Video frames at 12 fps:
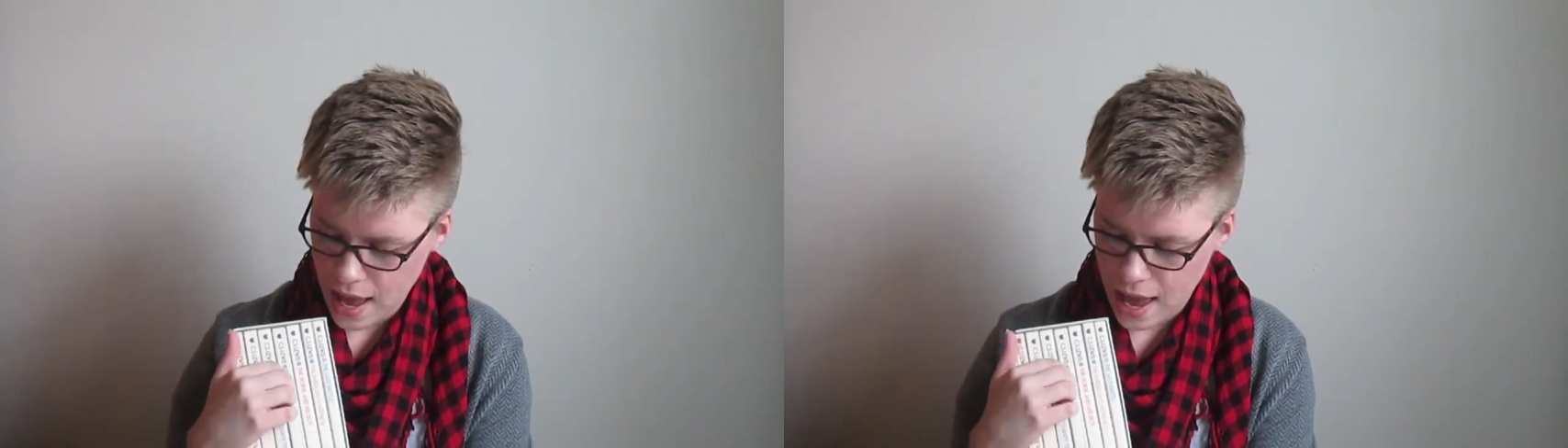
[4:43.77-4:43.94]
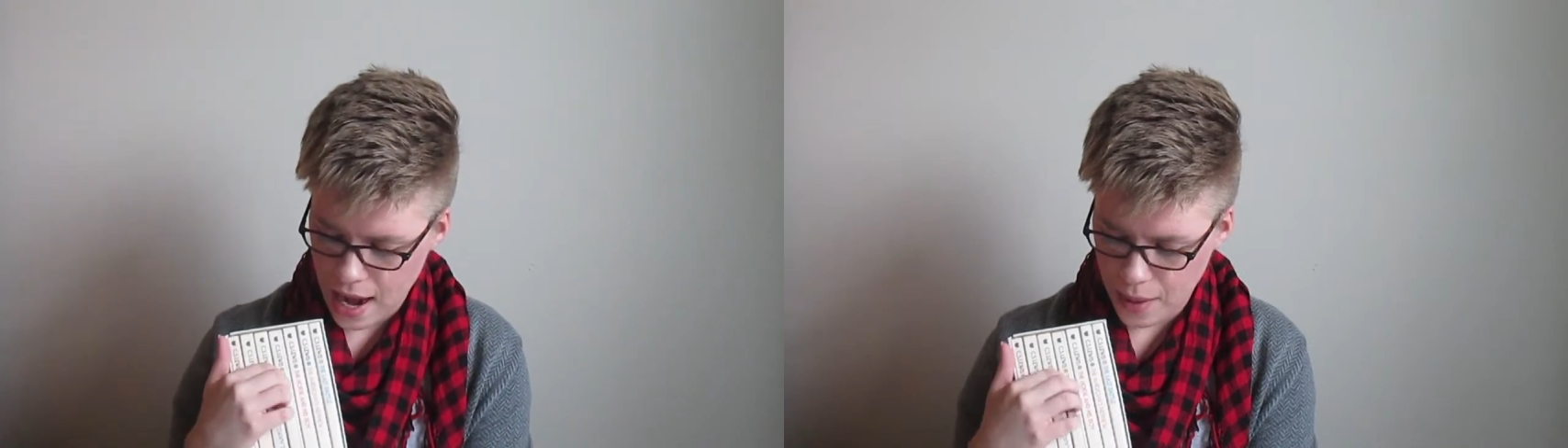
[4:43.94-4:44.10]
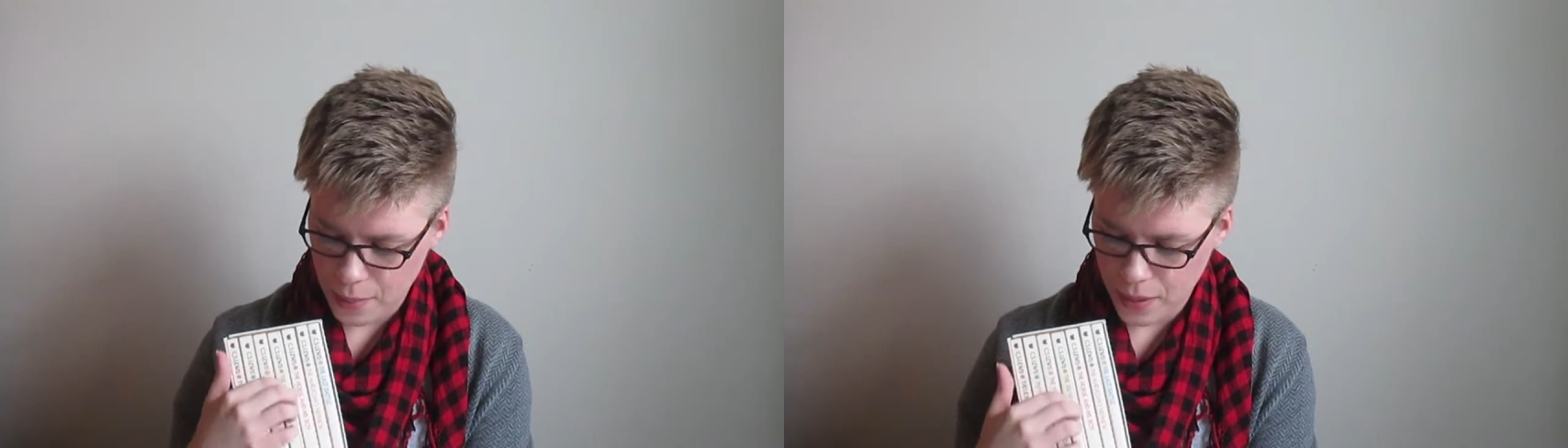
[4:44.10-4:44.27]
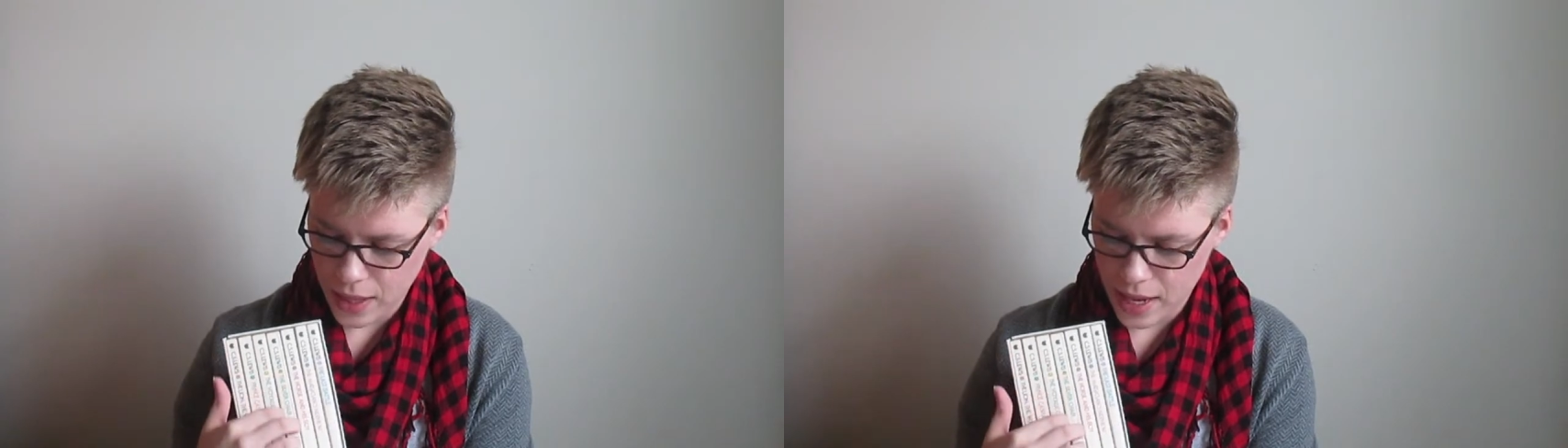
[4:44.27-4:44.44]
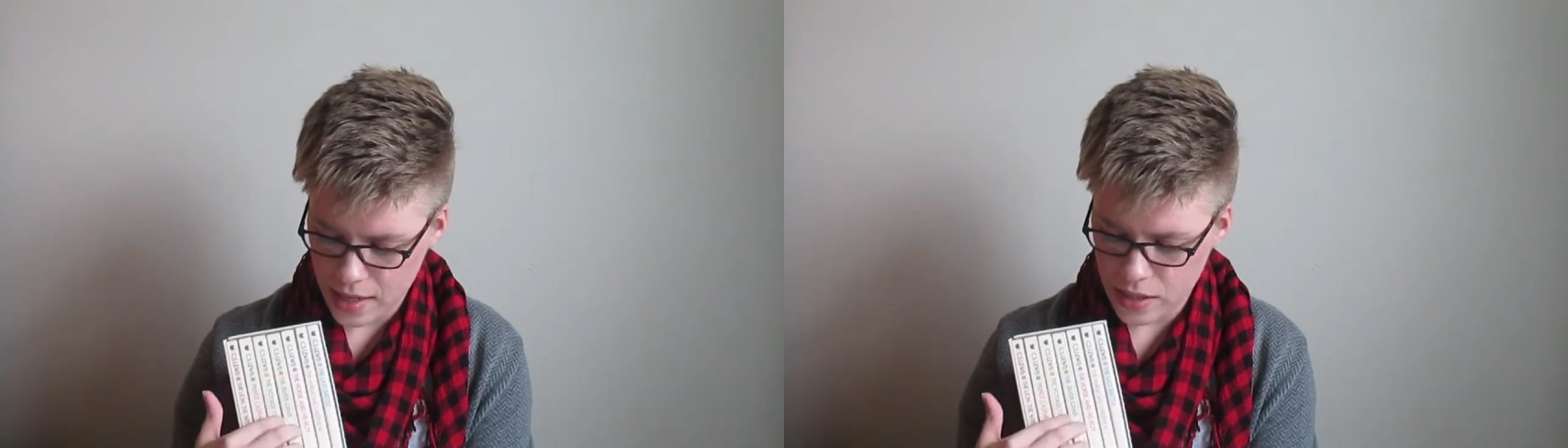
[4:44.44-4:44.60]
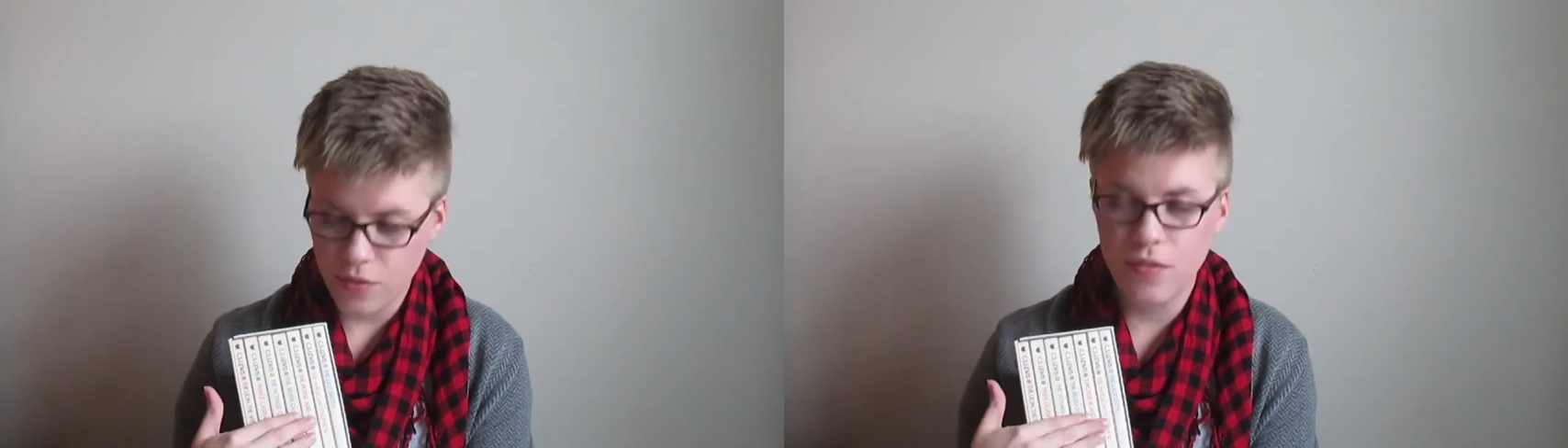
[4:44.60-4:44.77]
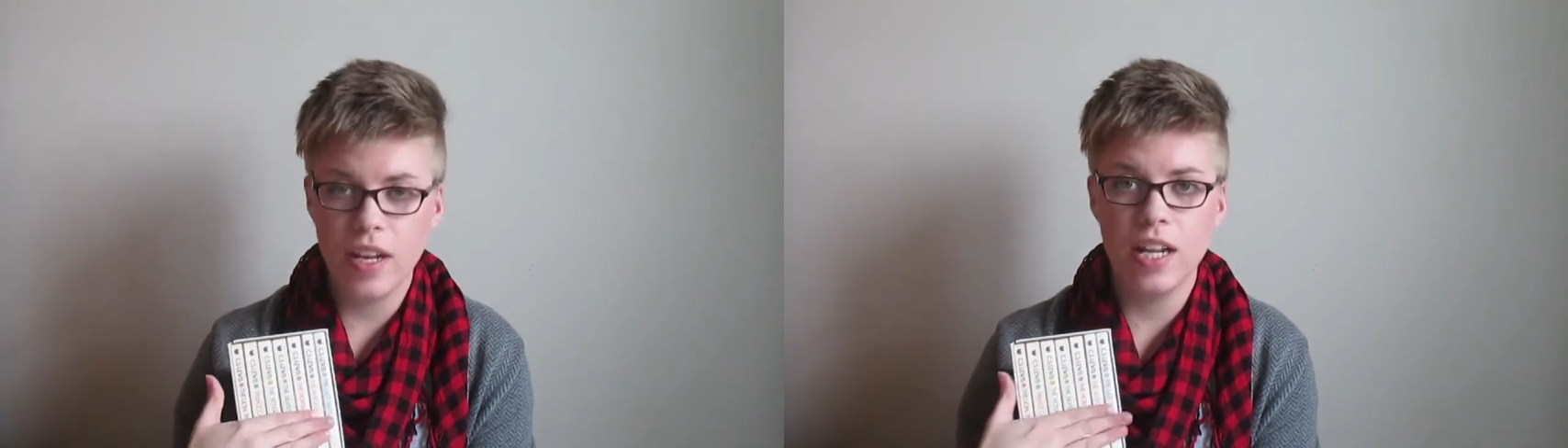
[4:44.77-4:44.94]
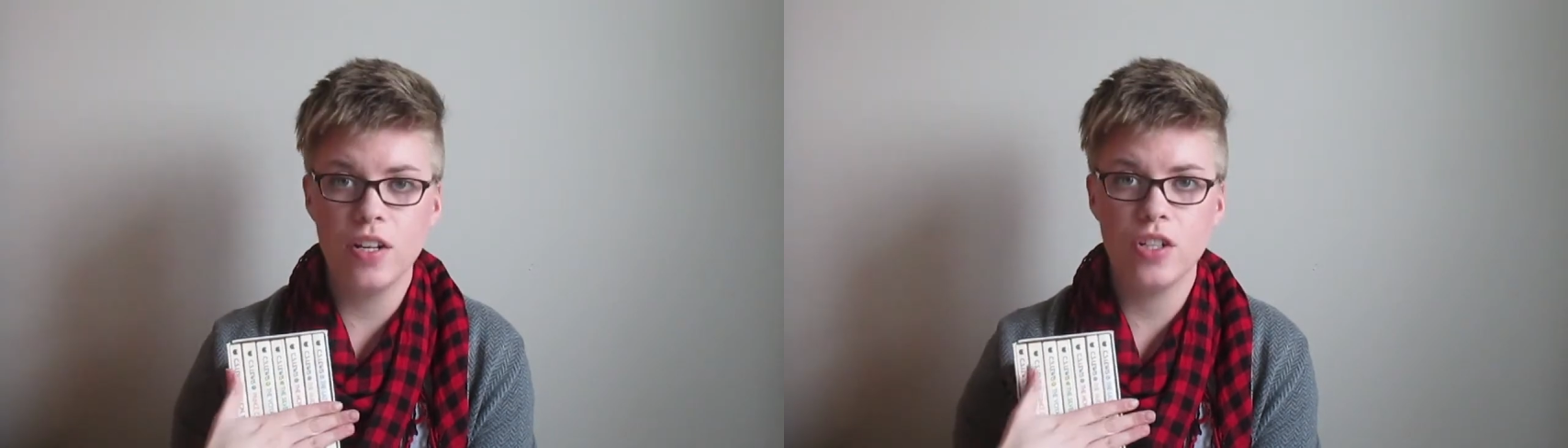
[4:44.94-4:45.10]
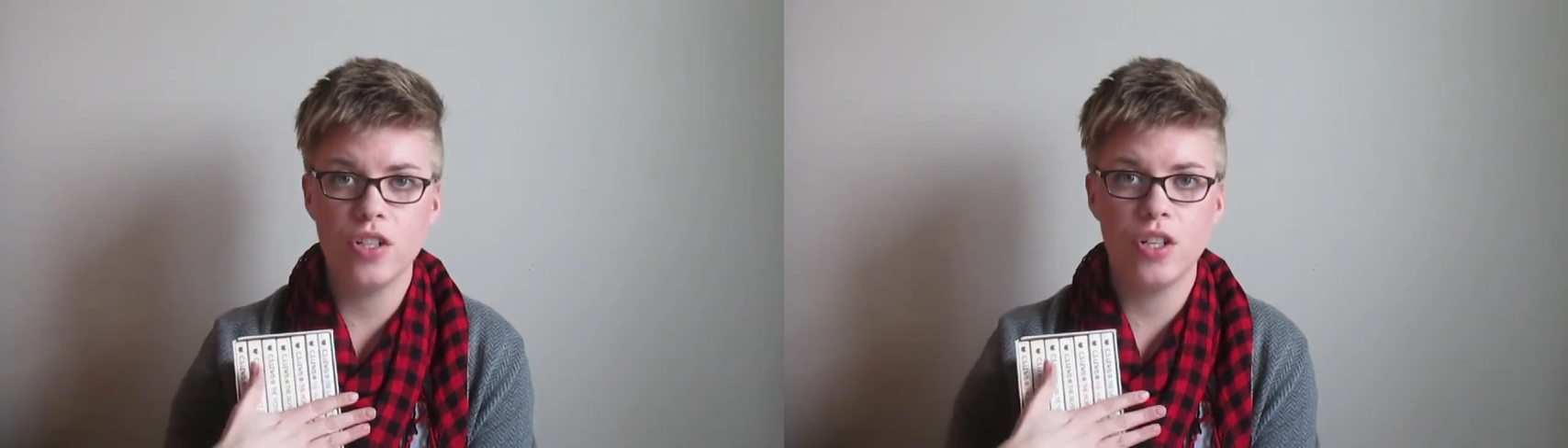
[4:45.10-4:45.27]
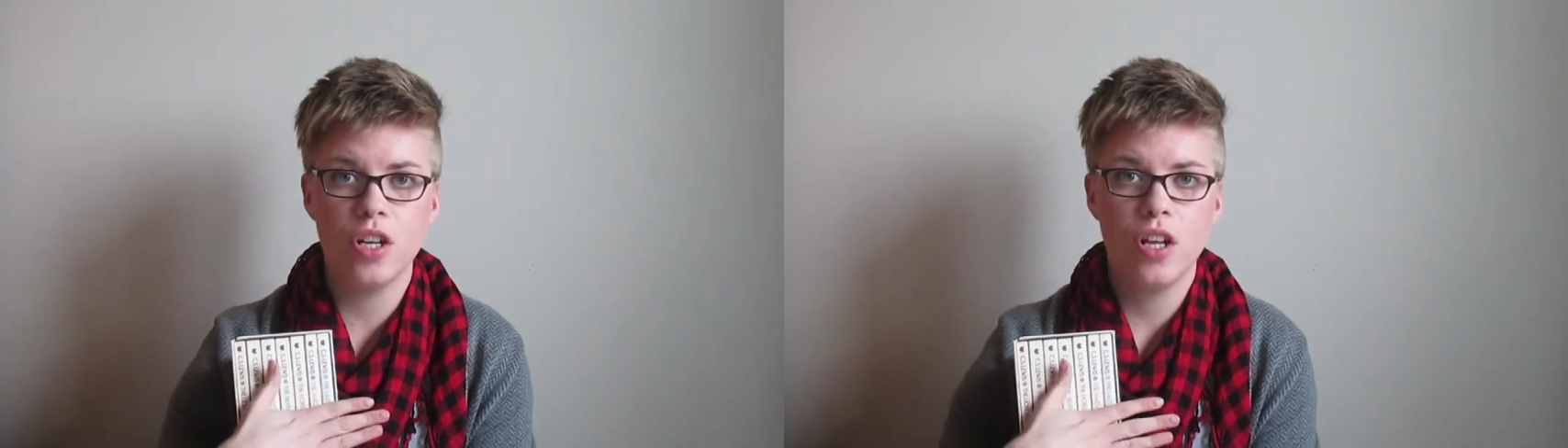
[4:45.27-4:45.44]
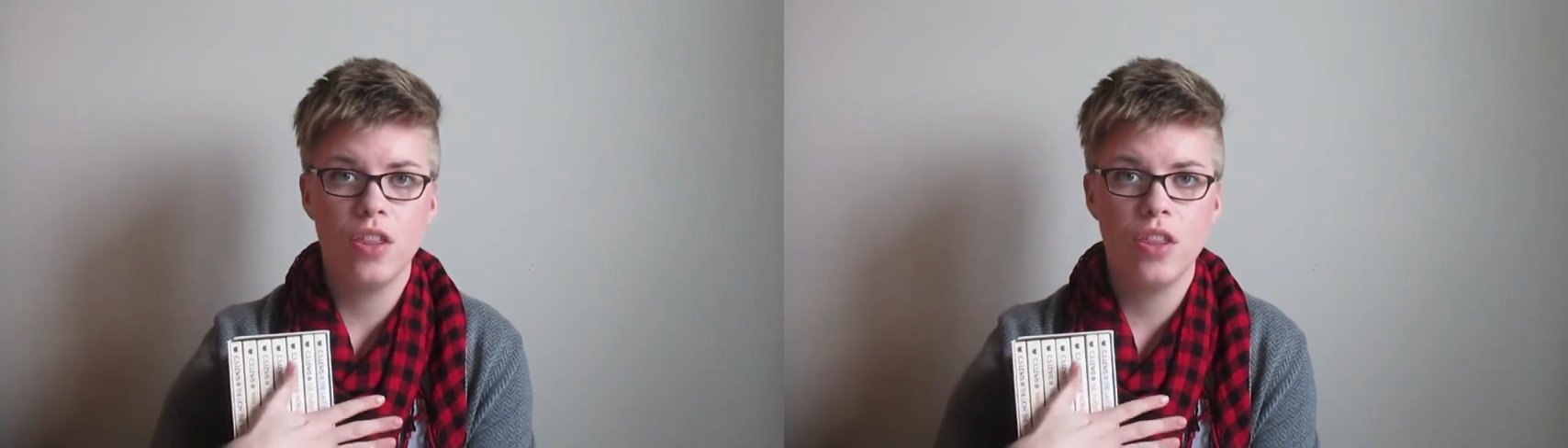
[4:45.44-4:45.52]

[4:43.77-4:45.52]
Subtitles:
and I plan to finish